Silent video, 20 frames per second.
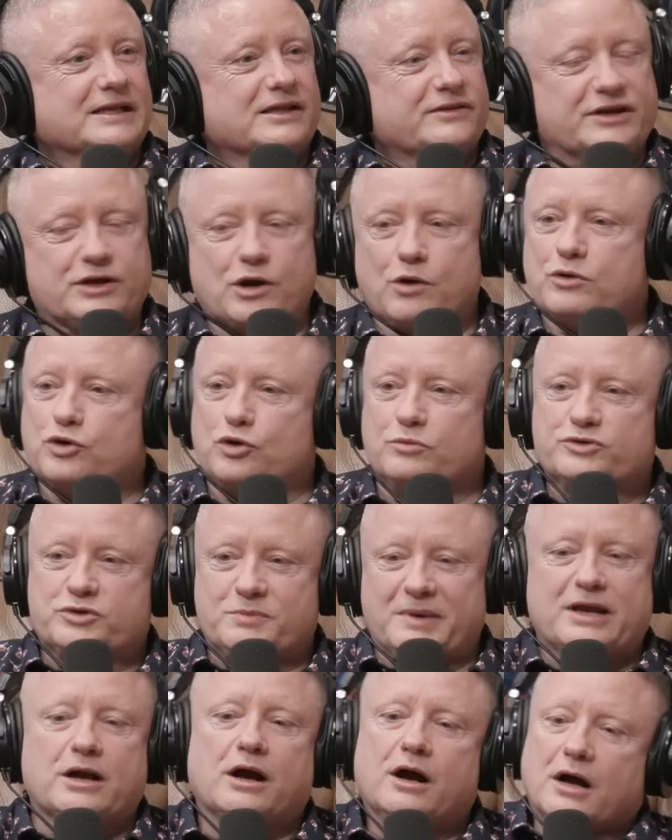They go, come to
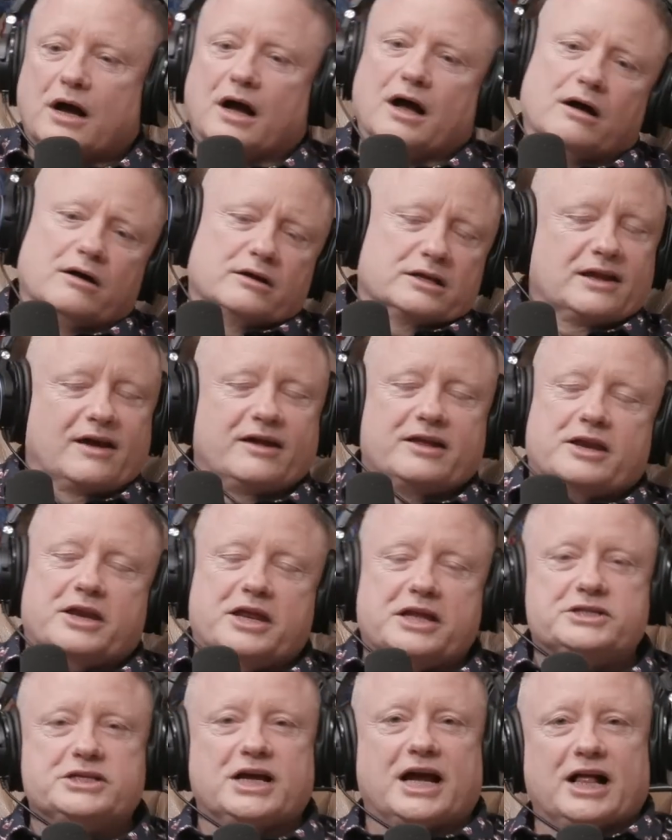me. Oh, yeah, you
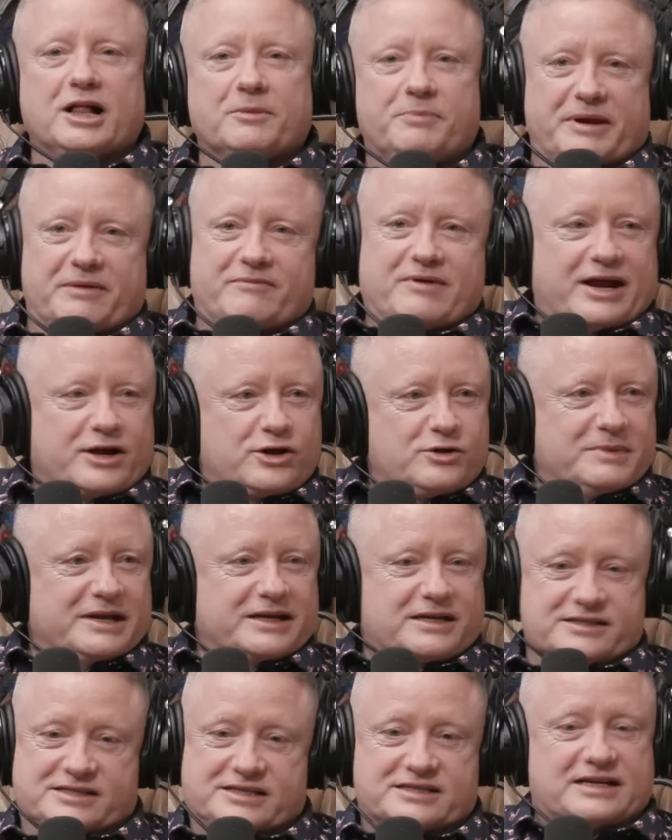need your help. And I'm like, come in,
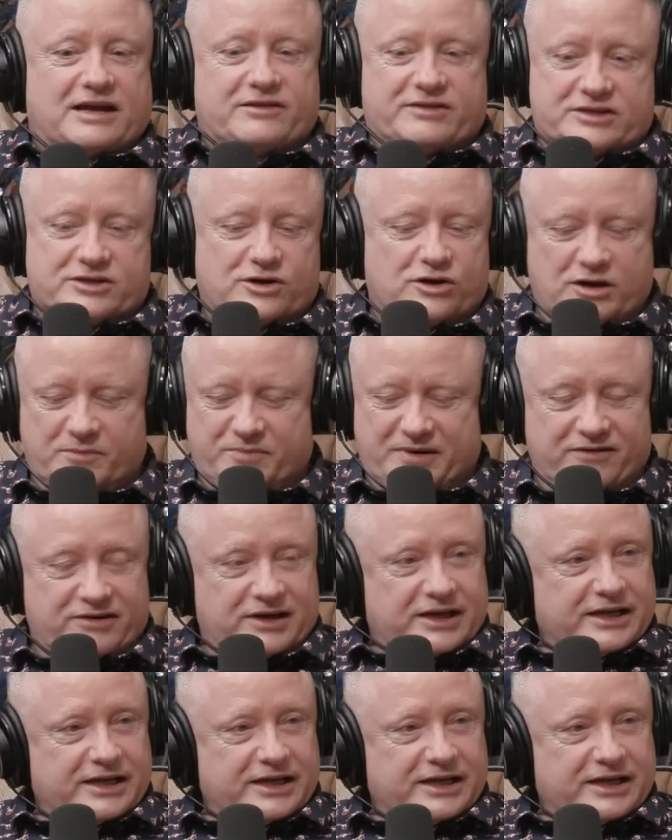because this is how they talk, apparently.